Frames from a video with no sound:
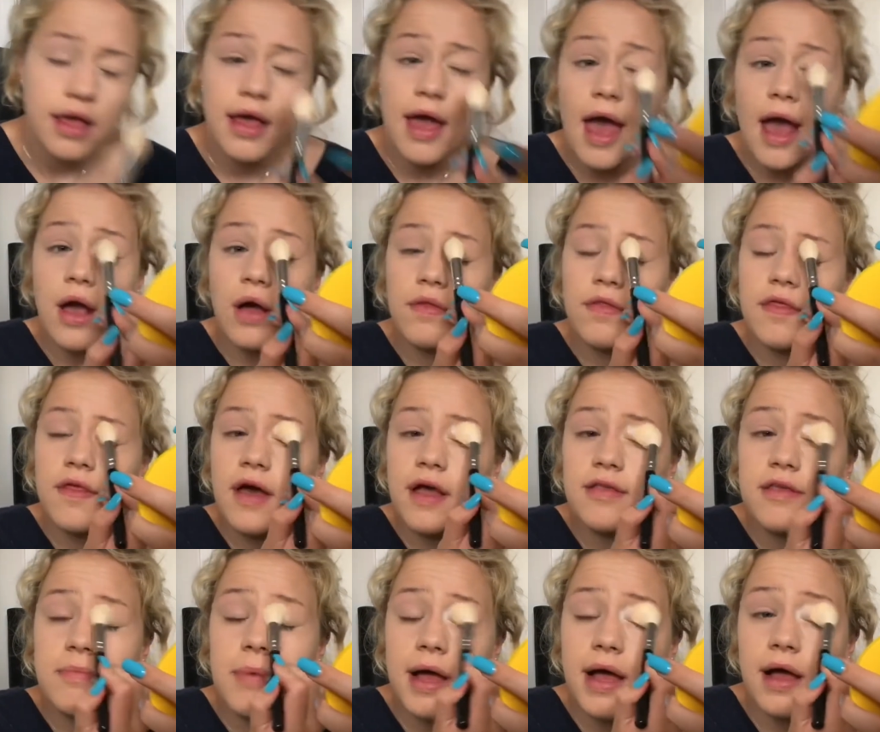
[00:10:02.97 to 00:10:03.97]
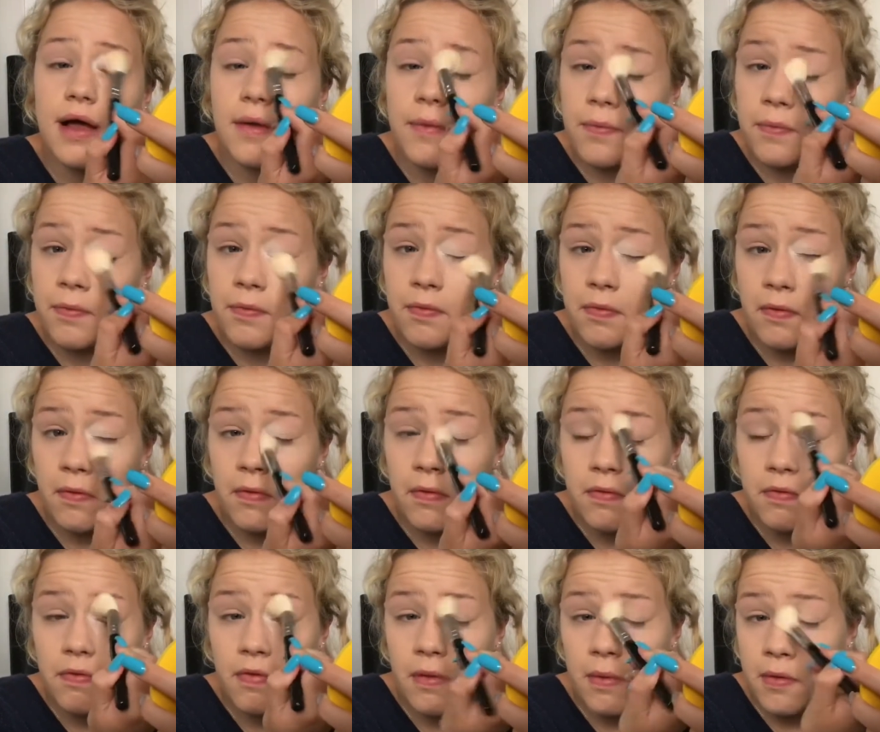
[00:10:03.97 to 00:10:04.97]
getting on £30.
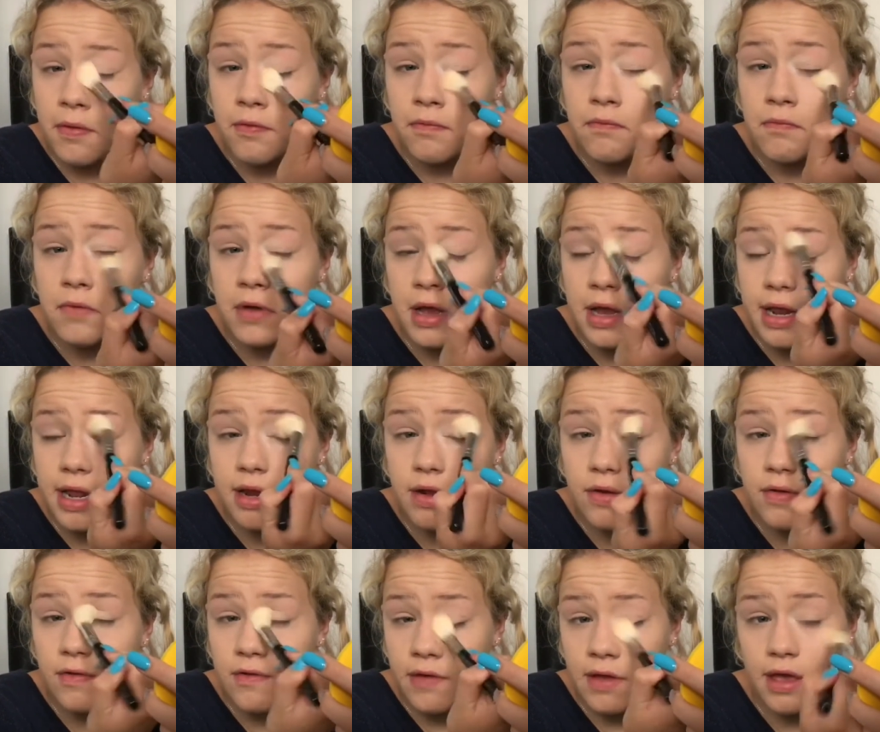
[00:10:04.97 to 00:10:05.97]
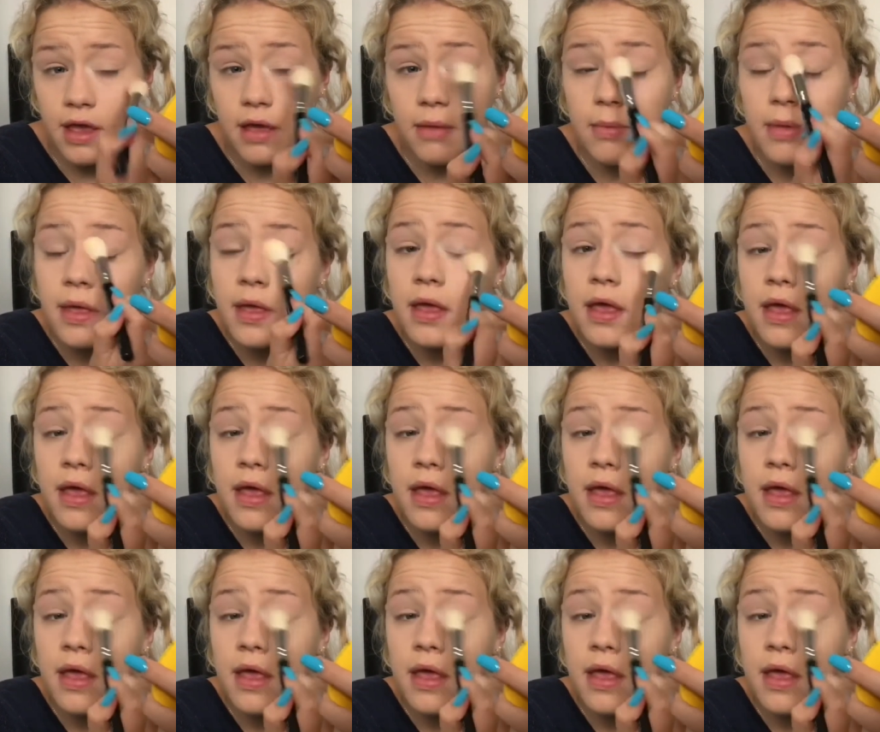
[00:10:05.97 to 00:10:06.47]
so it's really not cheap